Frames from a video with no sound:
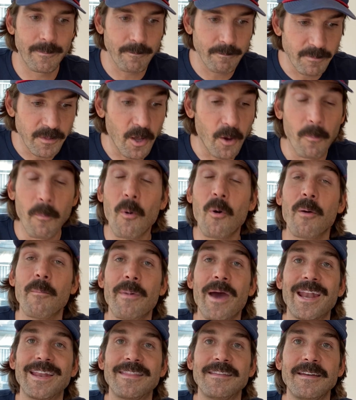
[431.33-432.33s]
know more
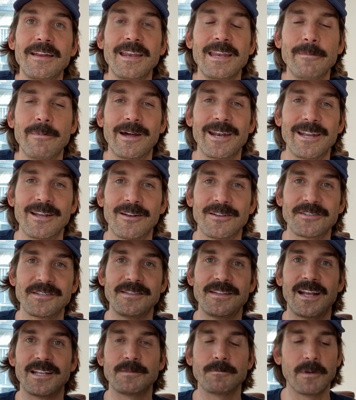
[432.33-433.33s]
about it than anybody else.
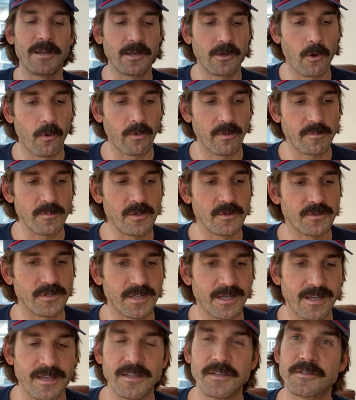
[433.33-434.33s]
And that's my goal with
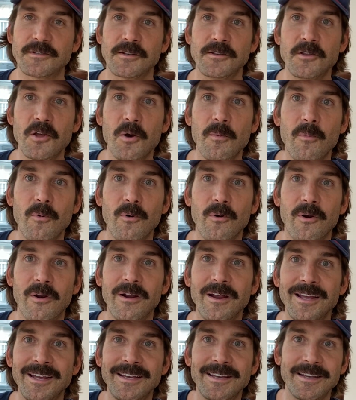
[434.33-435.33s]
music, is to know
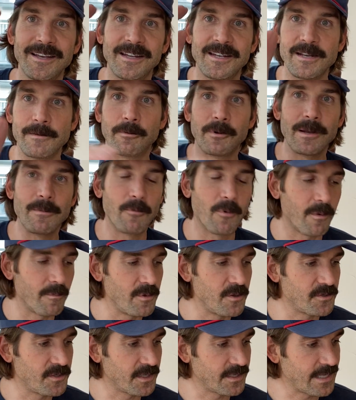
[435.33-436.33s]
more and to bring more
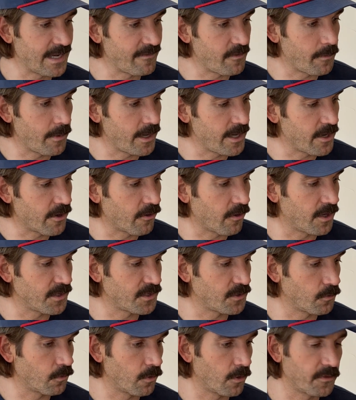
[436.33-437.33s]
music to everybody
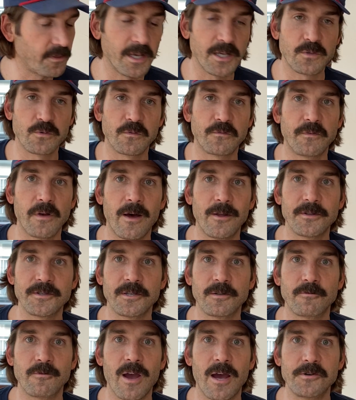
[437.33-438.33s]
across the world. Thanks for following us
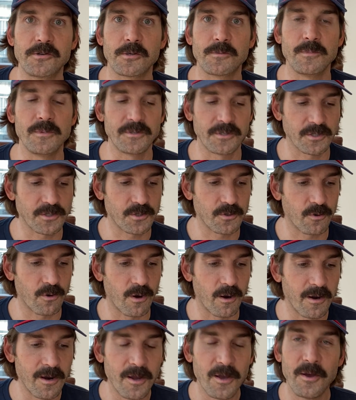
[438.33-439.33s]
on Roger's Music
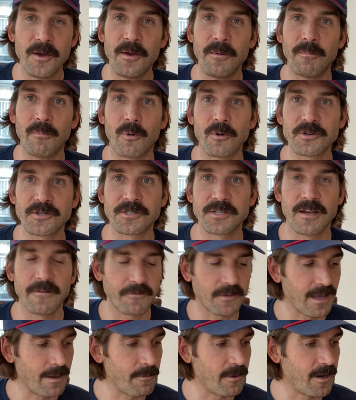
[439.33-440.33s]
Tour. More
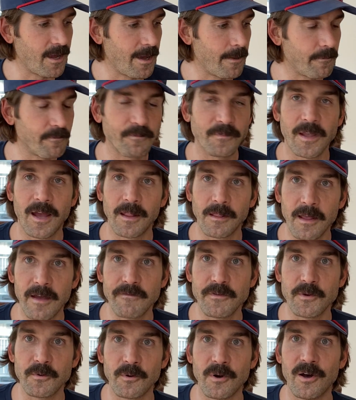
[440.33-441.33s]
stuff coming up. I
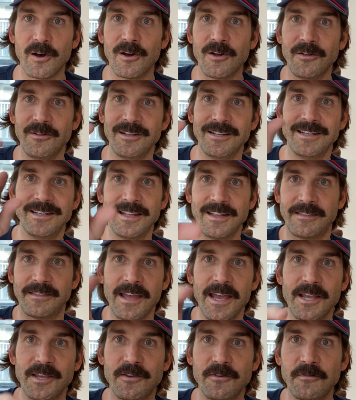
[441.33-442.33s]
love you all.
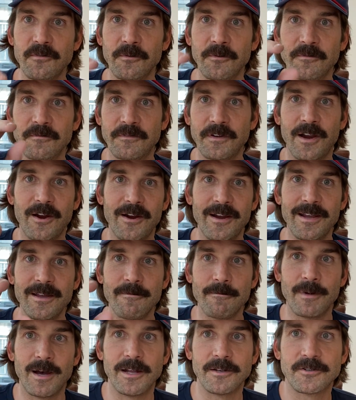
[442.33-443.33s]
Thank you
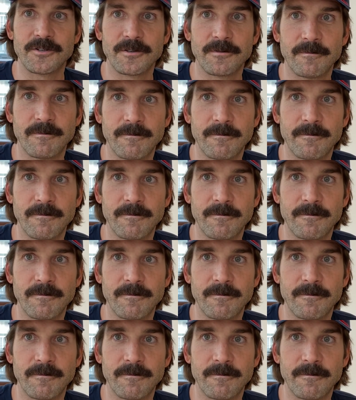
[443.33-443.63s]
very much.